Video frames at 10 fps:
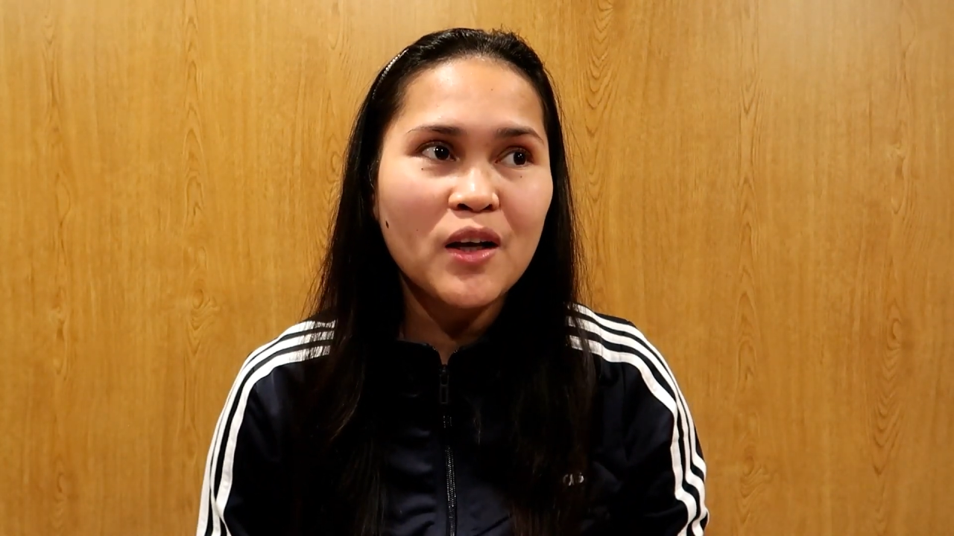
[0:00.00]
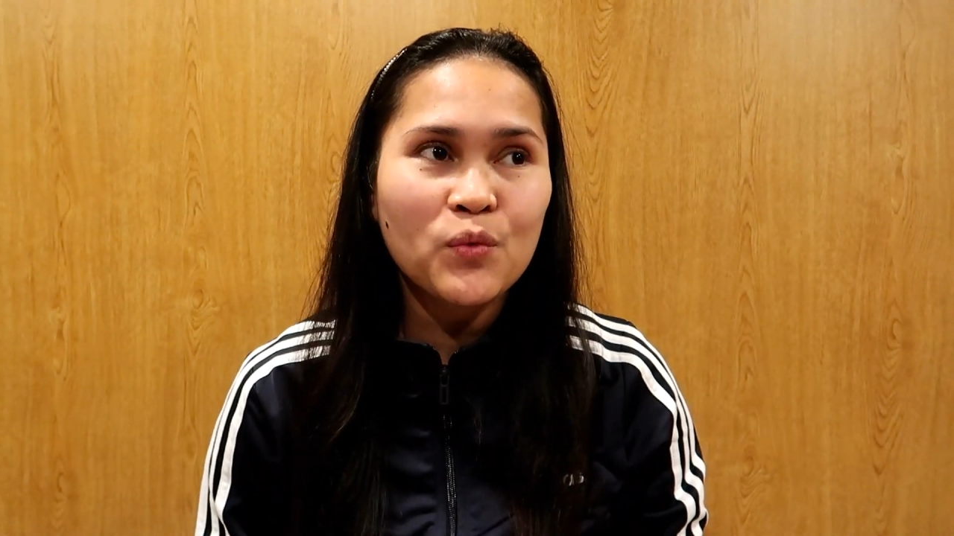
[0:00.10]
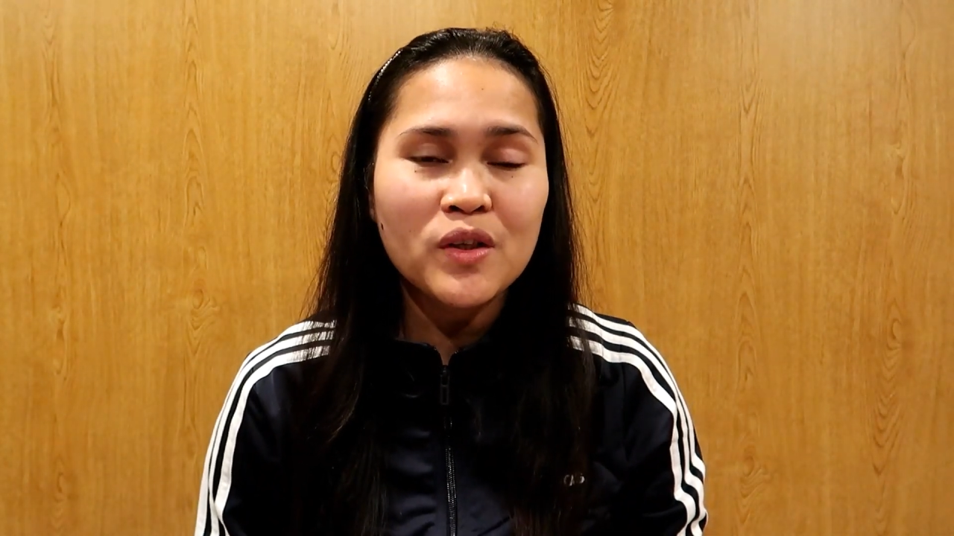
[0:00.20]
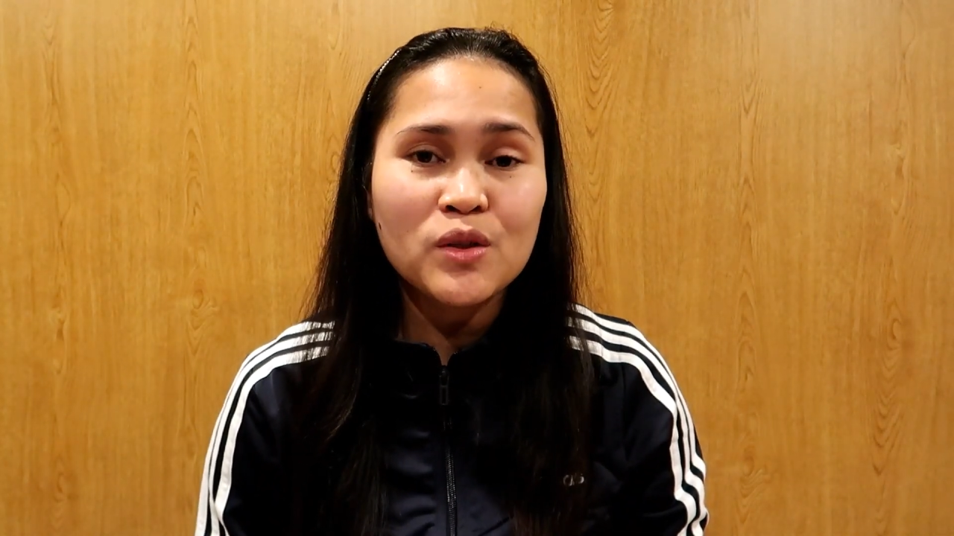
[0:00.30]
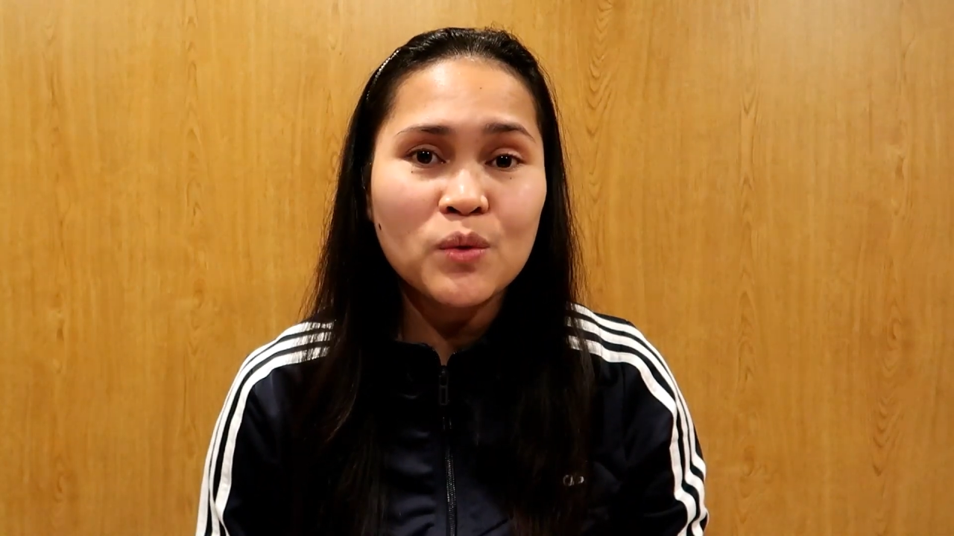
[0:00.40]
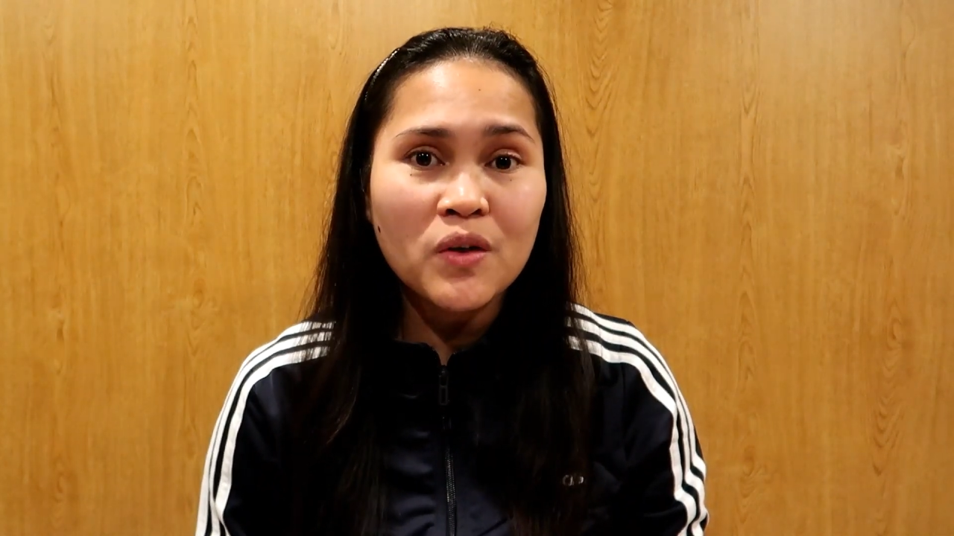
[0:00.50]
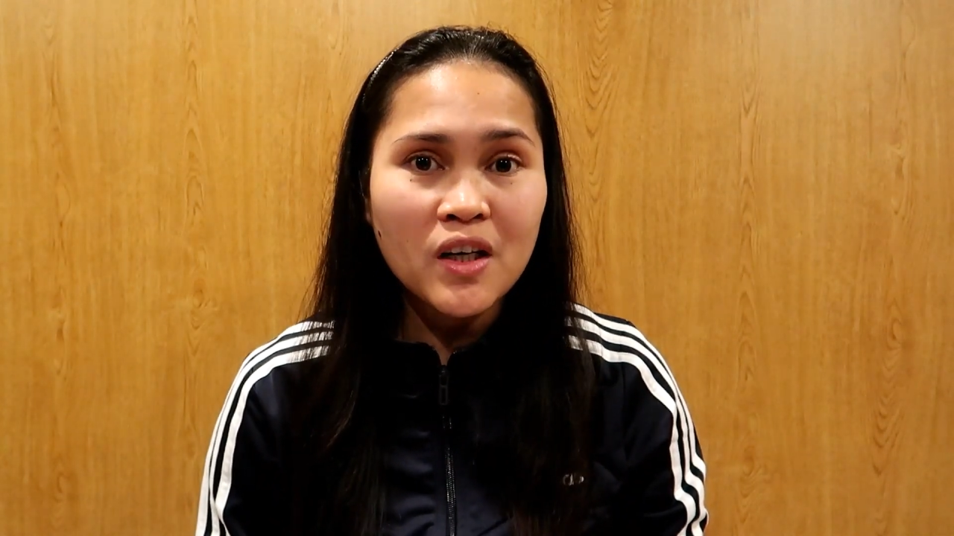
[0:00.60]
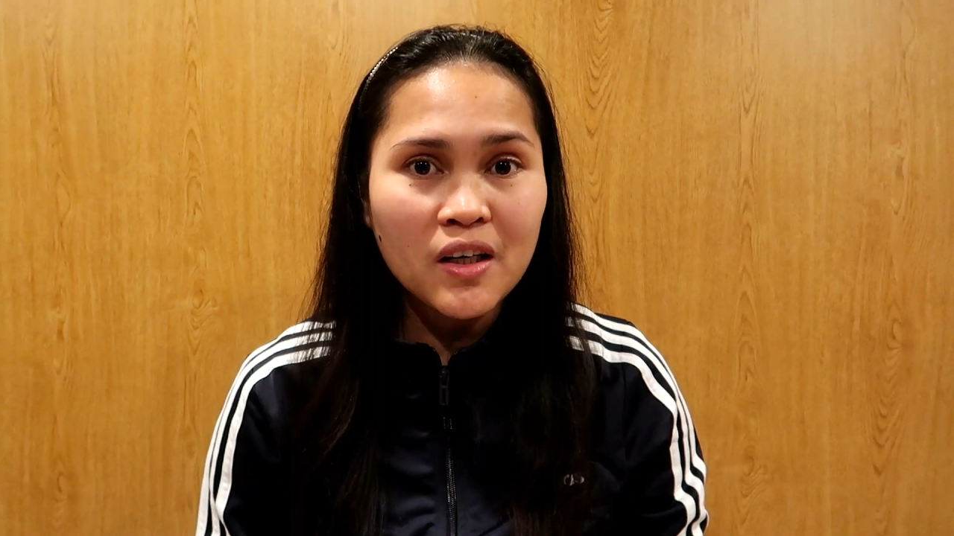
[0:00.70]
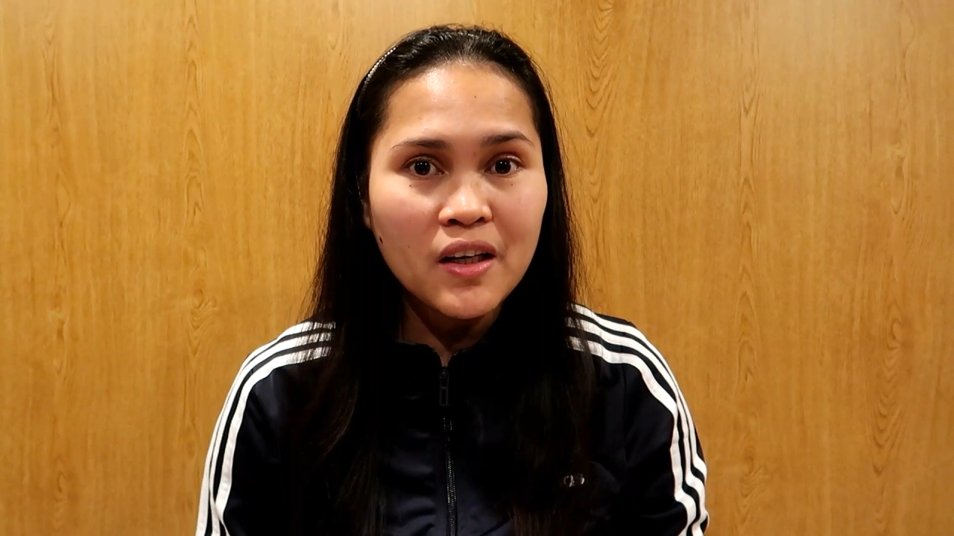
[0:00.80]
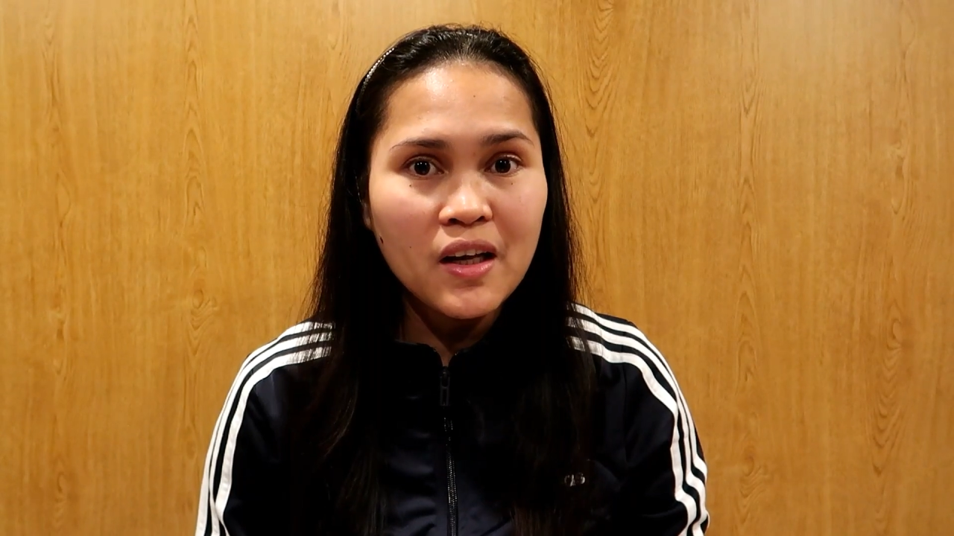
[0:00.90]
It was too
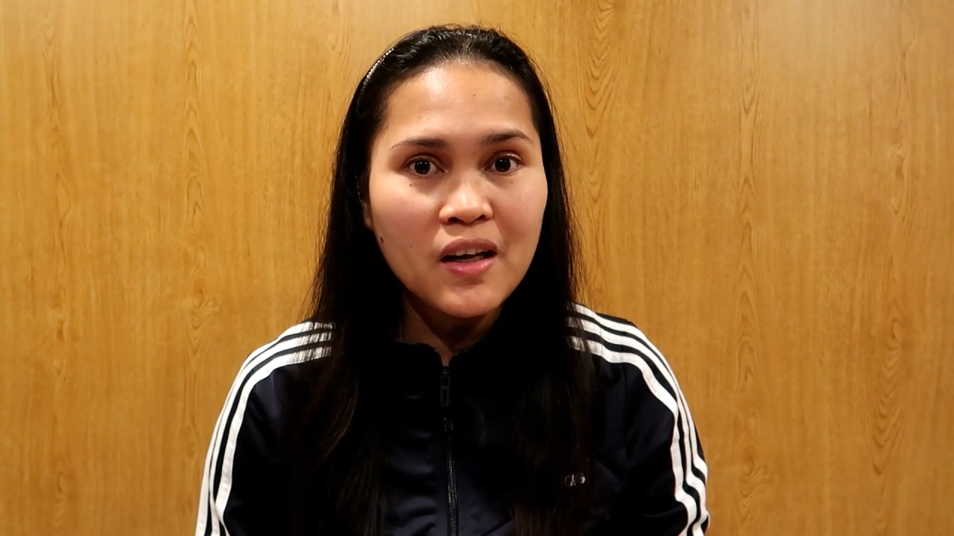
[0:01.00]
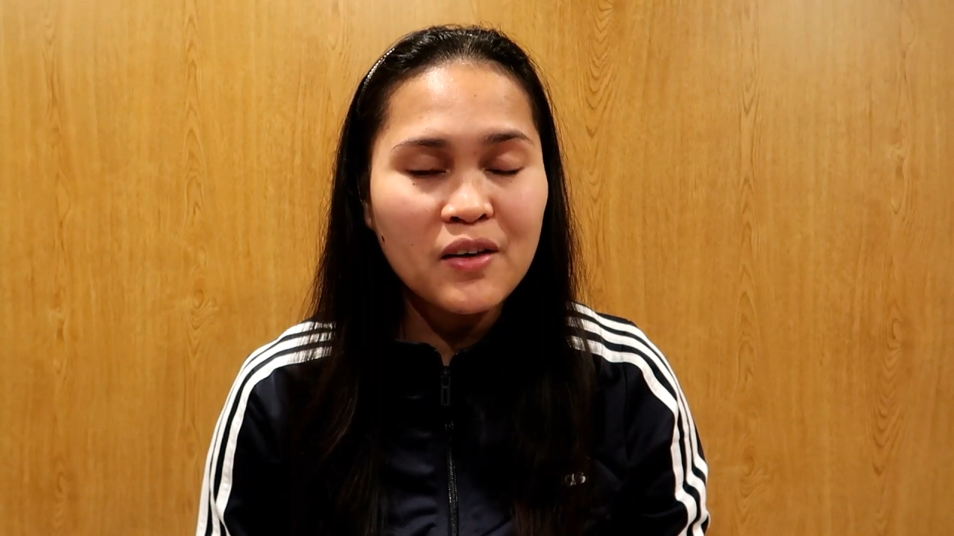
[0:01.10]
early